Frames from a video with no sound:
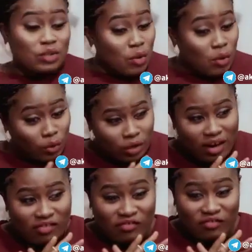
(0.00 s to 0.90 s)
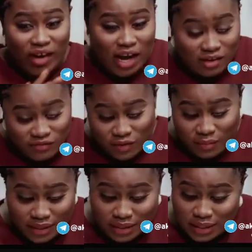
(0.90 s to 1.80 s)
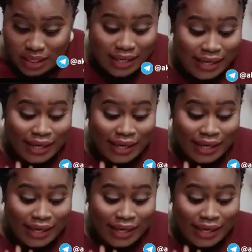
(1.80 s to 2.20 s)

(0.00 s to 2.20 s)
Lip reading: No, far from it.